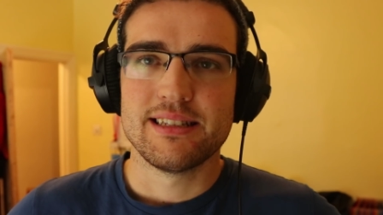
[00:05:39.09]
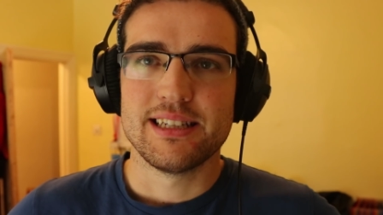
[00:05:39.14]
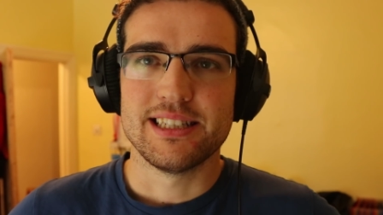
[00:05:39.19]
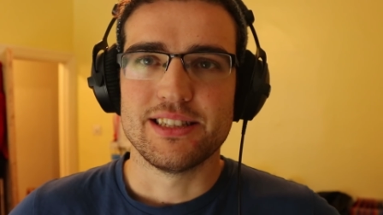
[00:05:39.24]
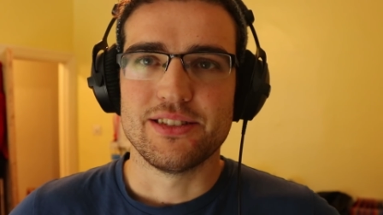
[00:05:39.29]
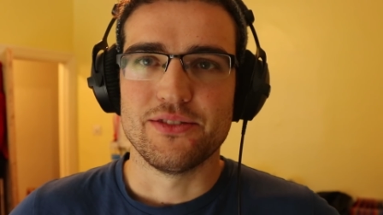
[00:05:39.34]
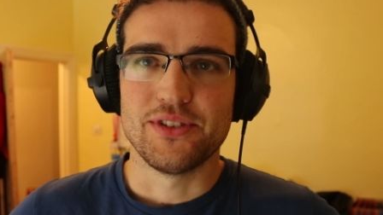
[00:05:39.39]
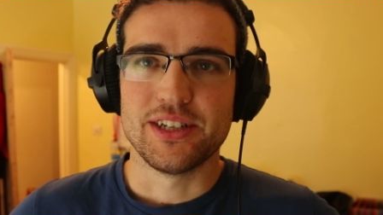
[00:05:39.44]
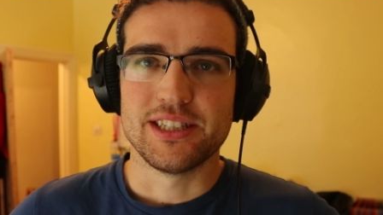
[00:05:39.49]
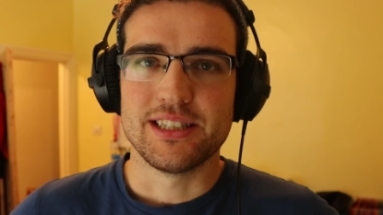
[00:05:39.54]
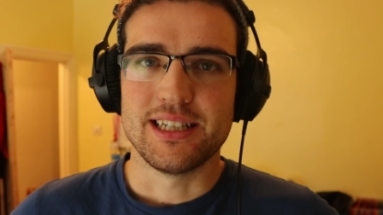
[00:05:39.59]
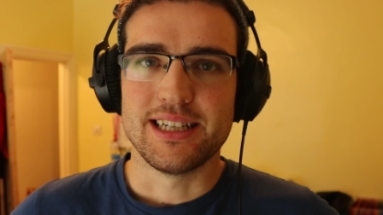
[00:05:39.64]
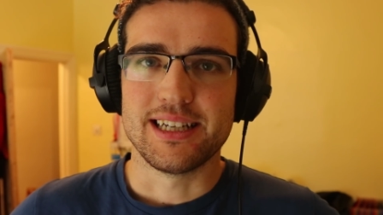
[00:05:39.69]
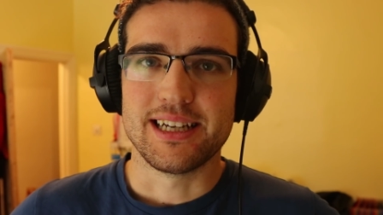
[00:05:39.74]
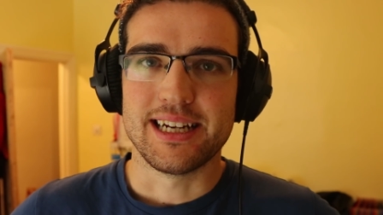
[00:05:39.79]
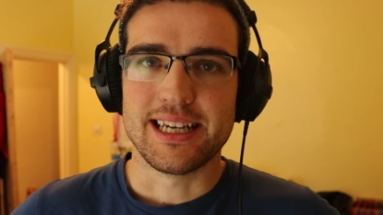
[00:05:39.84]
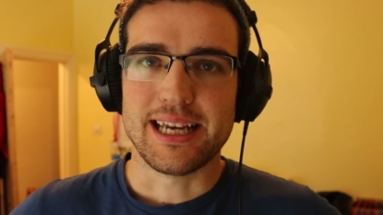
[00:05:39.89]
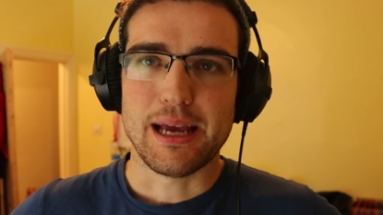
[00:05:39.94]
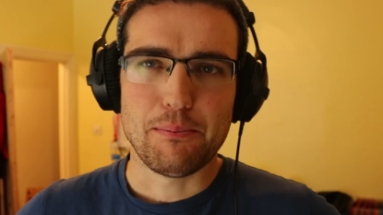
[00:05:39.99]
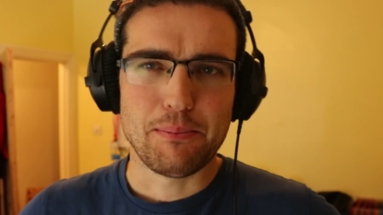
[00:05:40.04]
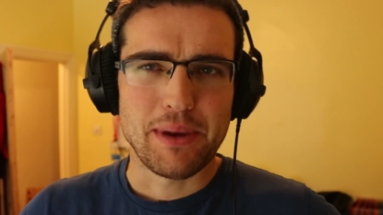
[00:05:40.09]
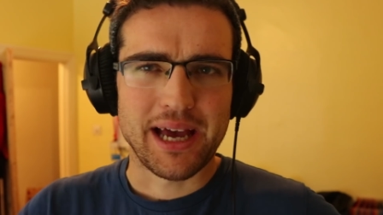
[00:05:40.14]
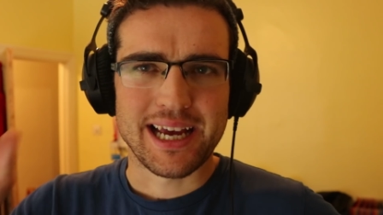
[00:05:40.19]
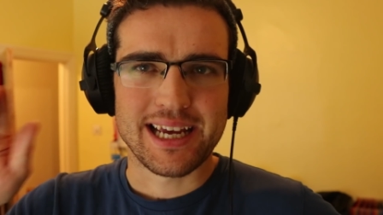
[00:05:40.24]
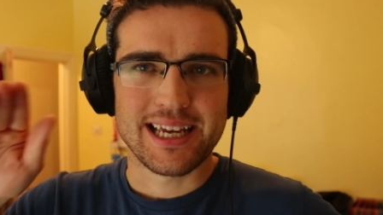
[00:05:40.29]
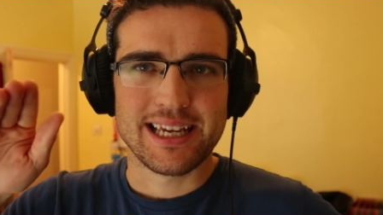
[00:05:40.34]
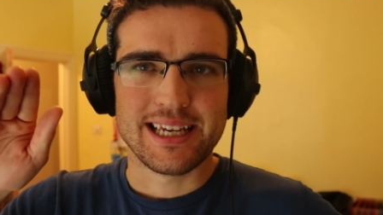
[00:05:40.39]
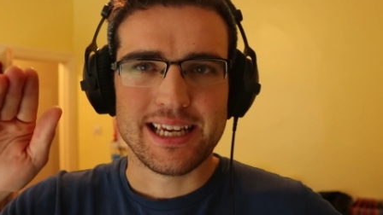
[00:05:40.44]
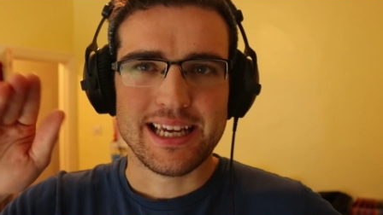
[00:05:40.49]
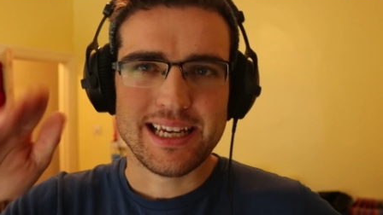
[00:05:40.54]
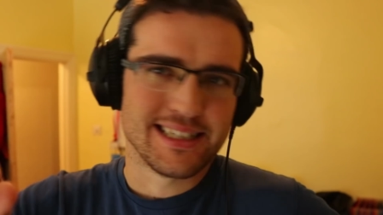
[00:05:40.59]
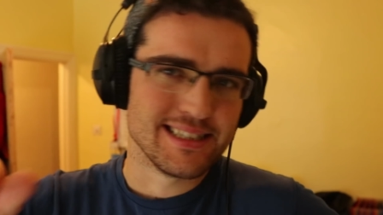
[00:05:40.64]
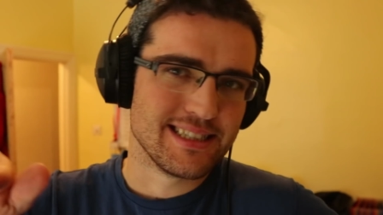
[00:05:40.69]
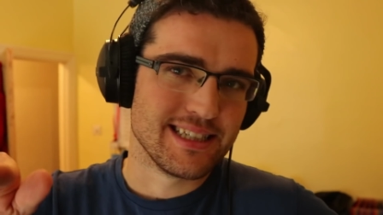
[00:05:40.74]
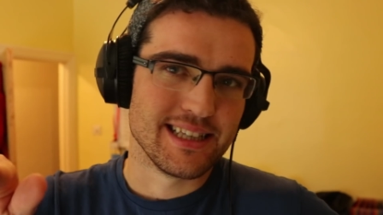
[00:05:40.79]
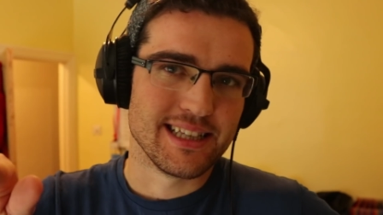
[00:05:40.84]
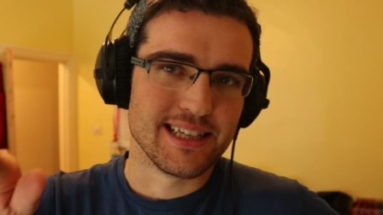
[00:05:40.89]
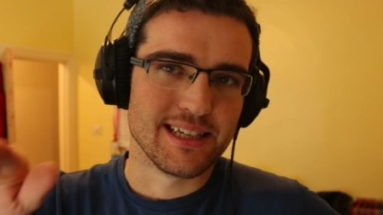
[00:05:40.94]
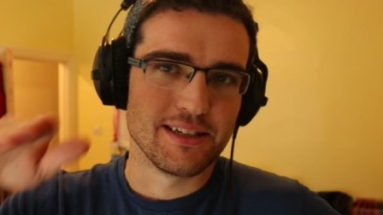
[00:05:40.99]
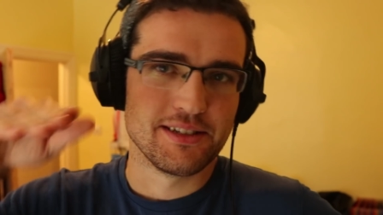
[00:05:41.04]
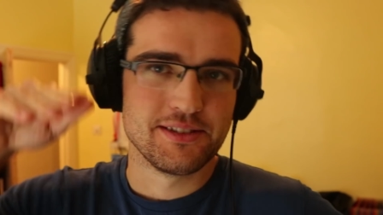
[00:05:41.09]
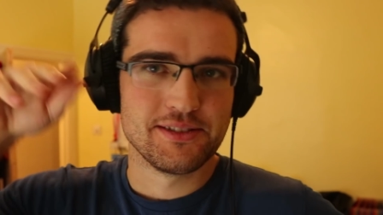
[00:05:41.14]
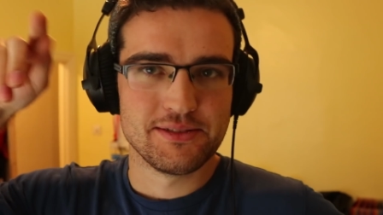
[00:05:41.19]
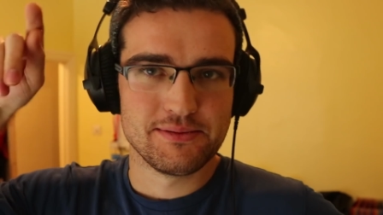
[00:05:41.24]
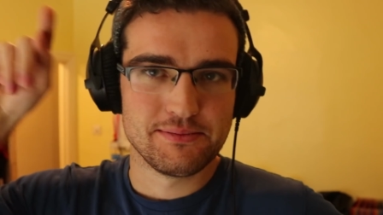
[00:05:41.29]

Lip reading: it's eventually going to get back into the